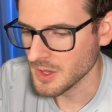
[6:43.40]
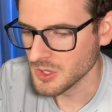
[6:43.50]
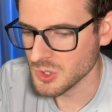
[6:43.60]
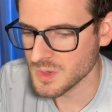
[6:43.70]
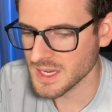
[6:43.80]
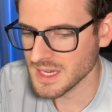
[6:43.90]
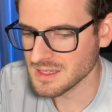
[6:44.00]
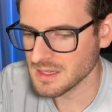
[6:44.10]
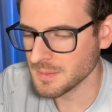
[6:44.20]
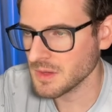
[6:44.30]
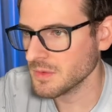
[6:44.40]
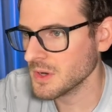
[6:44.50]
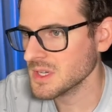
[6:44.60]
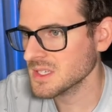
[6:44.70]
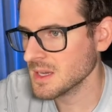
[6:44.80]
you can get something
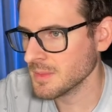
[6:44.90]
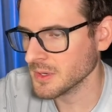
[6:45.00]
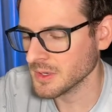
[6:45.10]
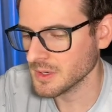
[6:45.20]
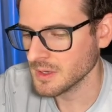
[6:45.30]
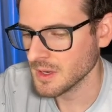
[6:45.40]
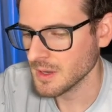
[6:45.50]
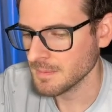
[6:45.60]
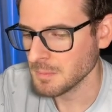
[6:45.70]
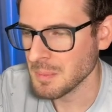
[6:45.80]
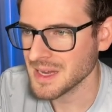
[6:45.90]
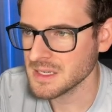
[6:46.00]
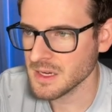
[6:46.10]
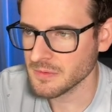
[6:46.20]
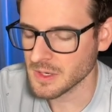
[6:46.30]
very similar, but
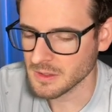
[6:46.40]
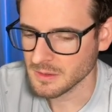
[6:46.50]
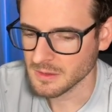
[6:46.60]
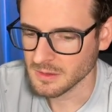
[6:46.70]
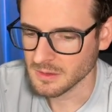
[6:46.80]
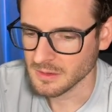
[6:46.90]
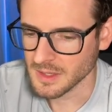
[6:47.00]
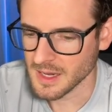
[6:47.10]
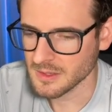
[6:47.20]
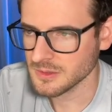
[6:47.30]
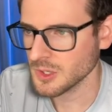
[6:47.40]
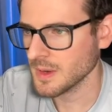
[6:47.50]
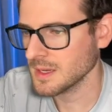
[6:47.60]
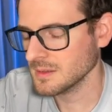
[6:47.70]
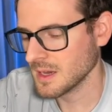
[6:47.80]
different. Okay, so
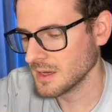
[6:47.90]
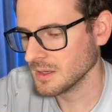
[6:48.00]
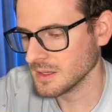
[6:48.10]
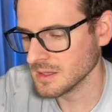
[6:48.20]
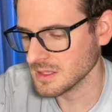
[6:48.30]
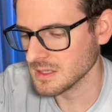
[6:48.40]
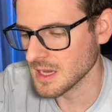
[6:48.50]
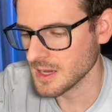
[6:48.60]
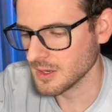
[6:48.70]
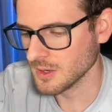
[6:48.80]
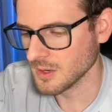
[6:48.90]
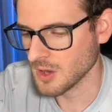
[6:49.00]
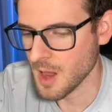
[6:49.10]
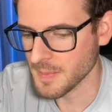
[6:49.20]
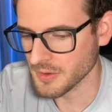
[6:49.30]
like technically this is not
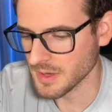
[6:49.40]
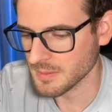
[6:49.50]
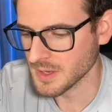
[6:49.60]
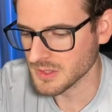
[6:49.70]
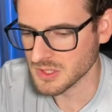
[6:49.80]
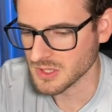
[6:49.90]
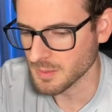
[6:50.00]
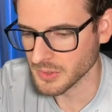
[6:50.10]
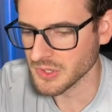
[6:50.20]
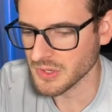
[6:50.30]
copywritten because it's a completely